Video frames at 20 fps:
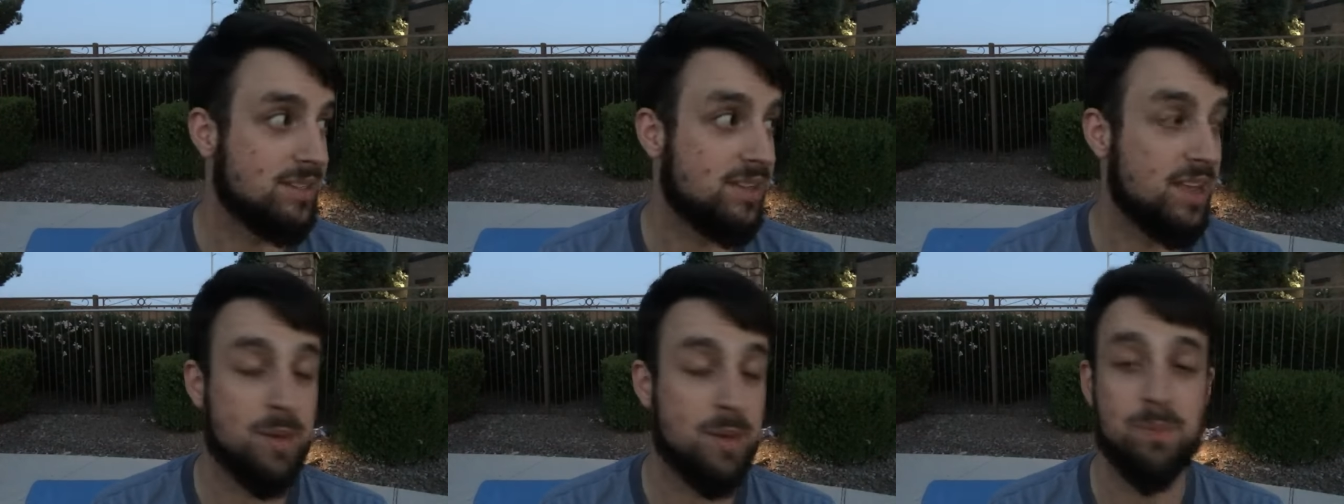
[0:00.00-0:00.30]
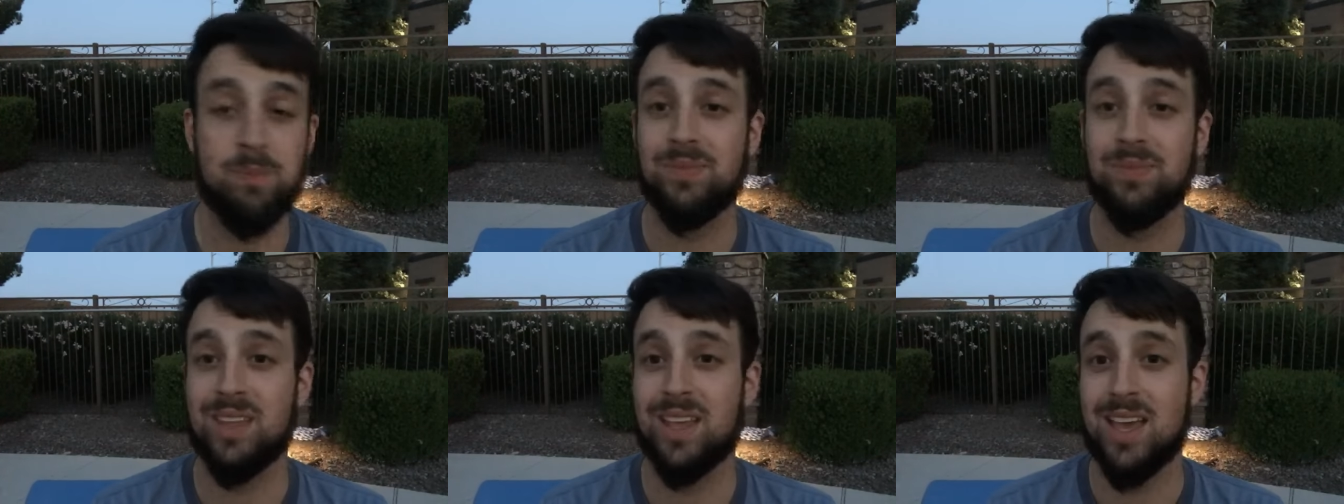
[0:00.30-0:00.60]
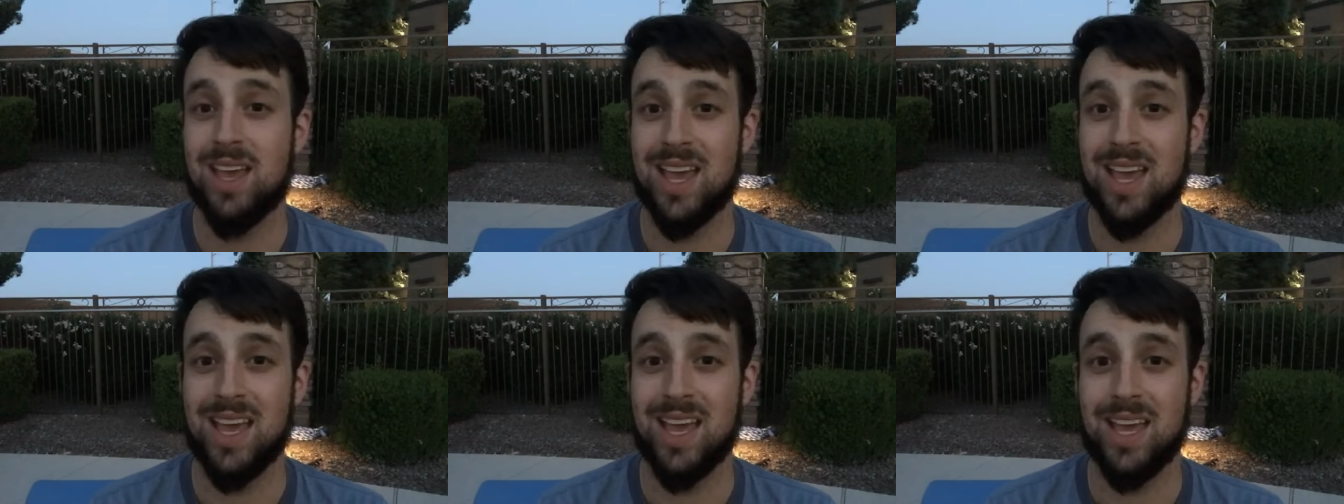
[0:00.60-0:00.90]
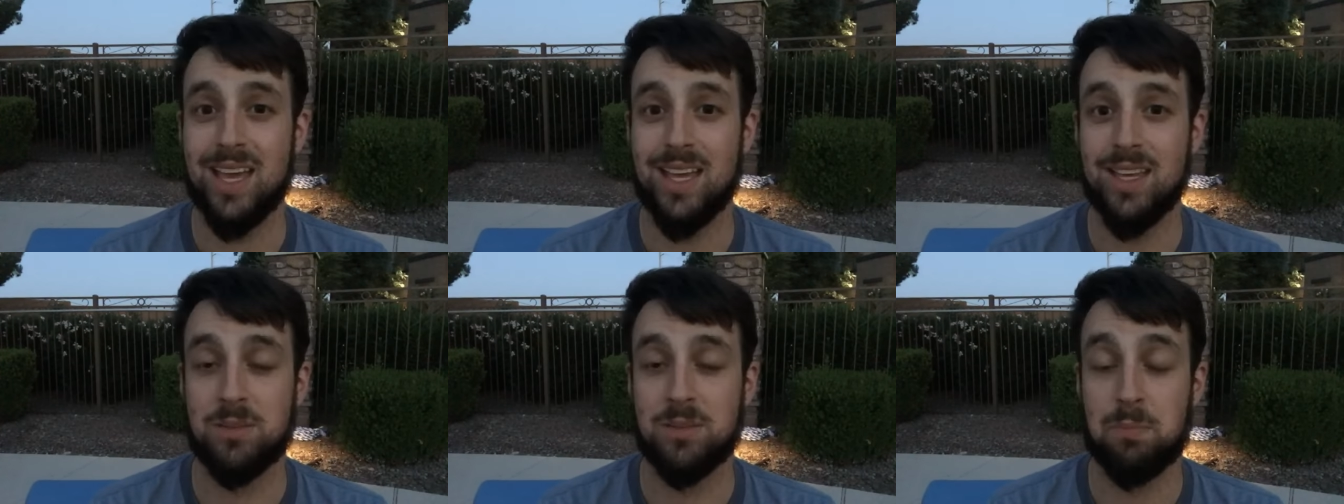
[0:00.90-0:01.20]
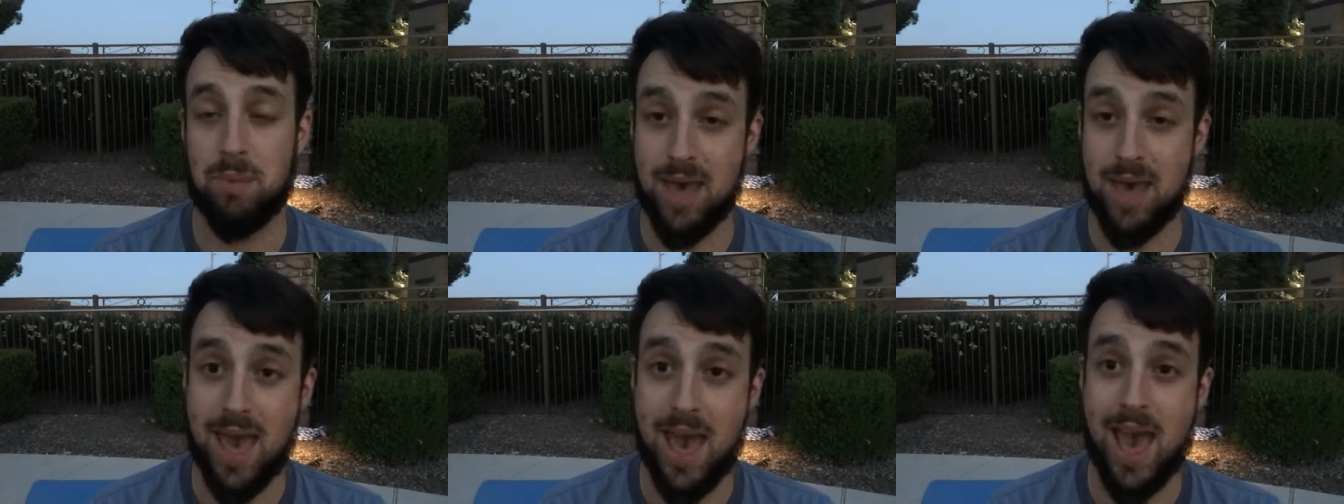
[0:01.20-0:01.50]
name is
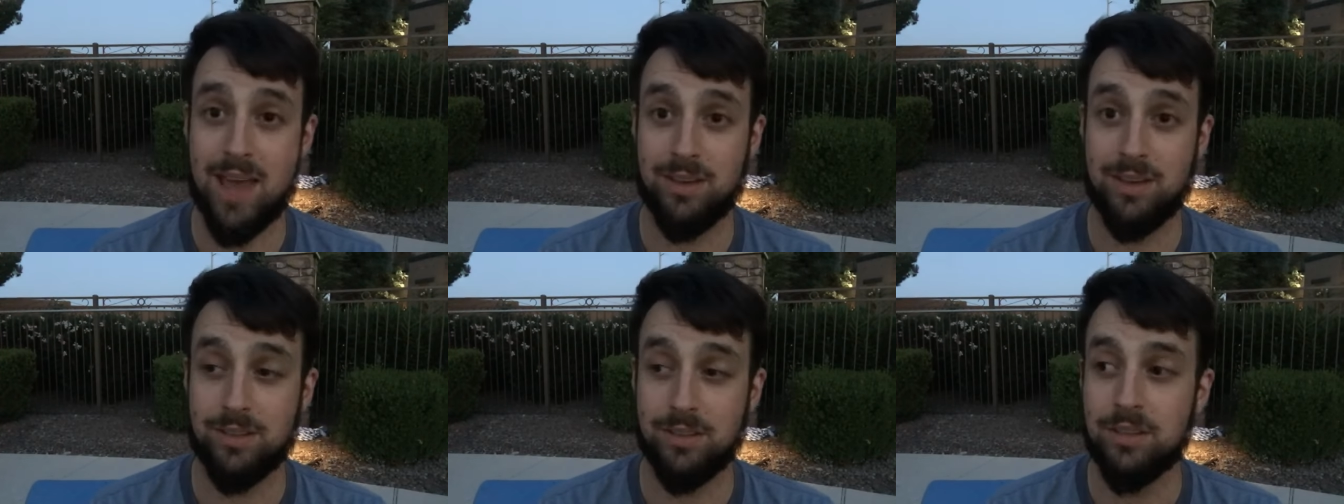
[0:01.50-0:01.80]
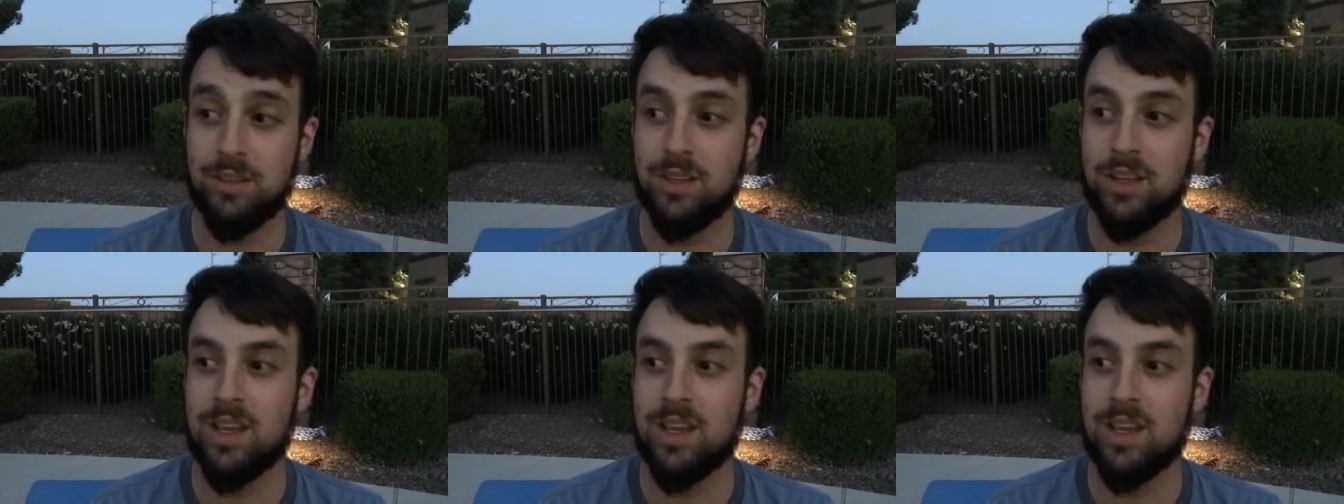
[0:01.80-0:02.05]
Patton,